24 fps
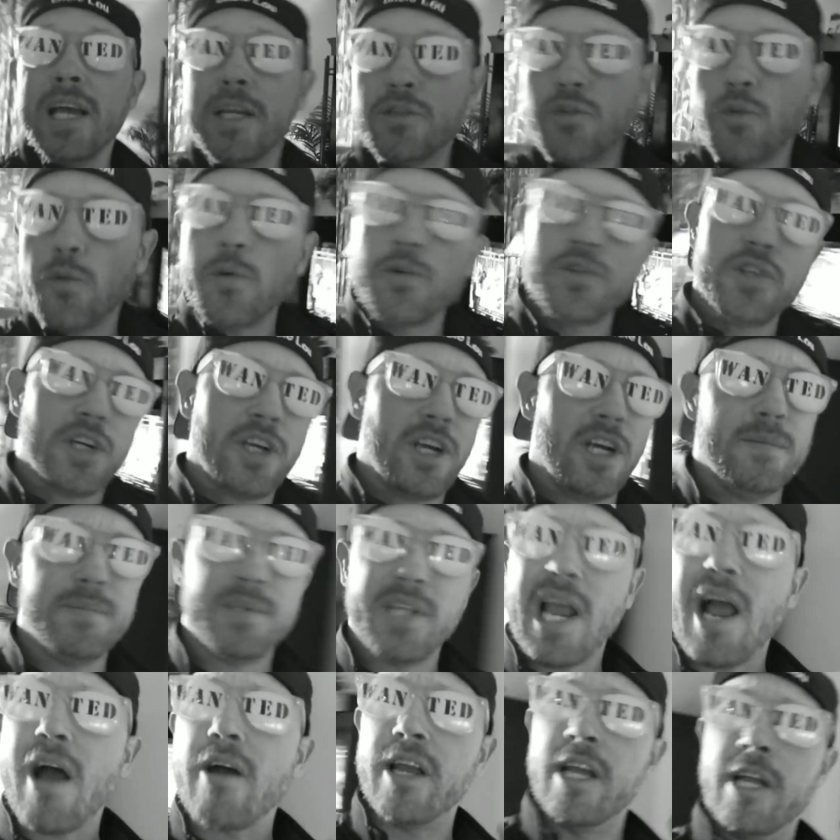And Georgia
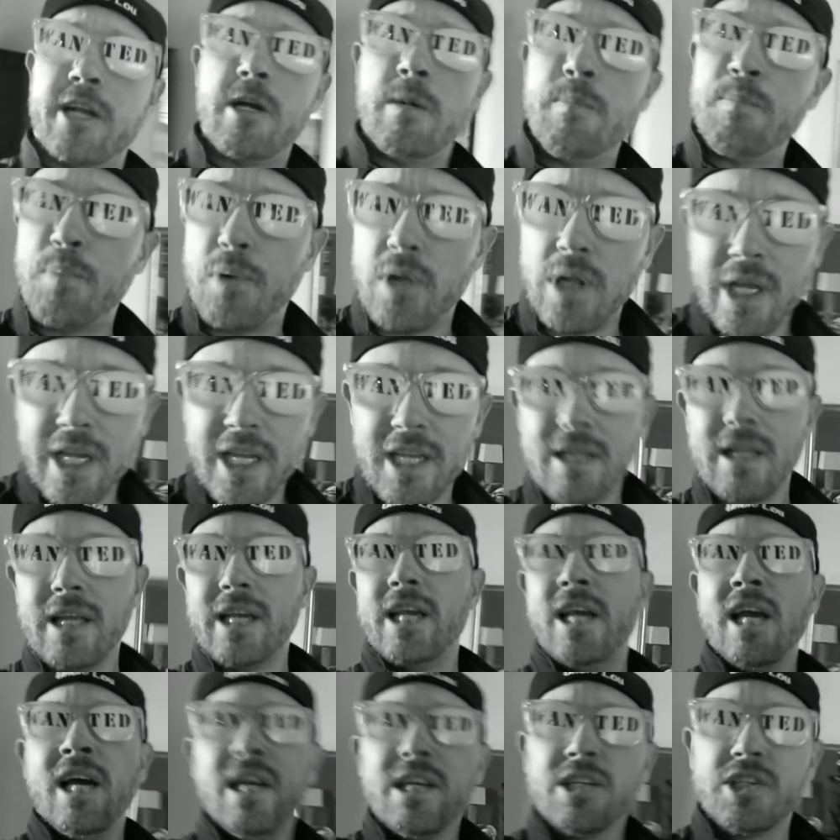comes out and
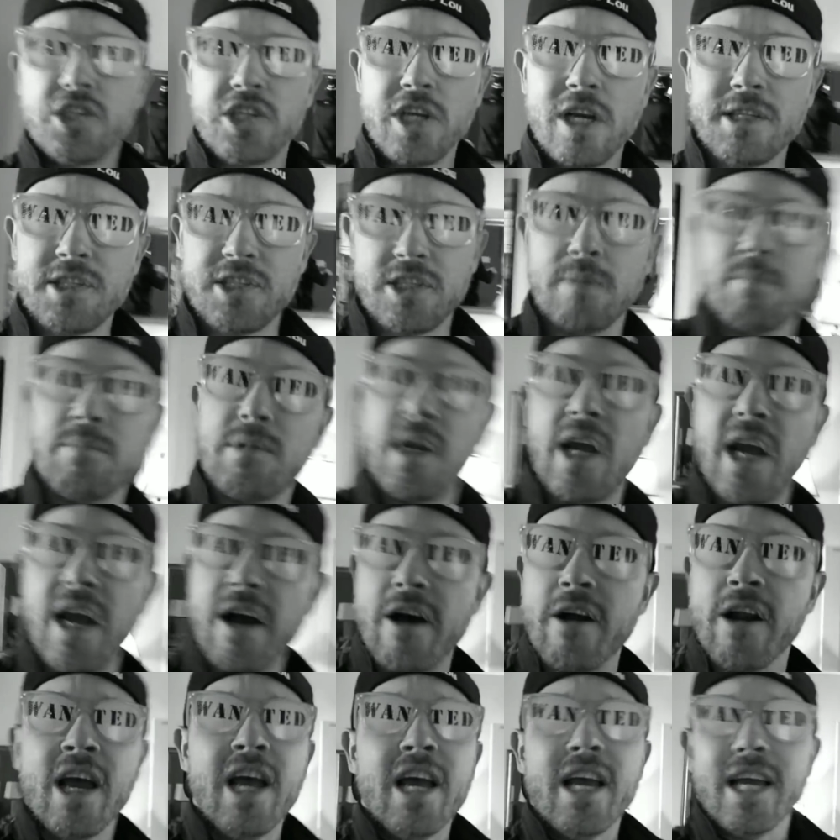completely shuts them
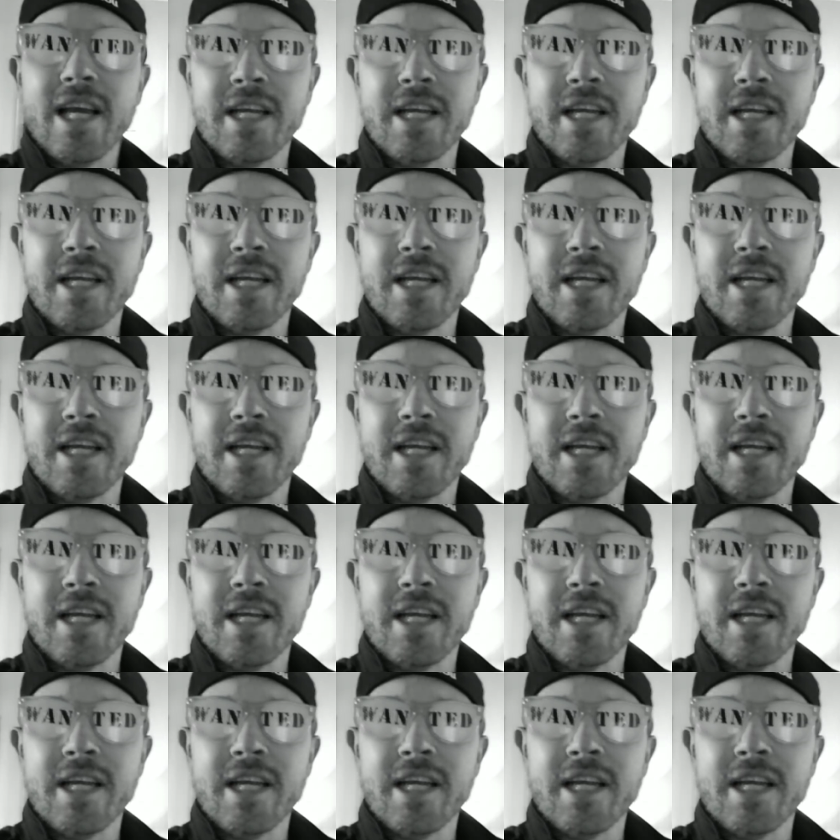down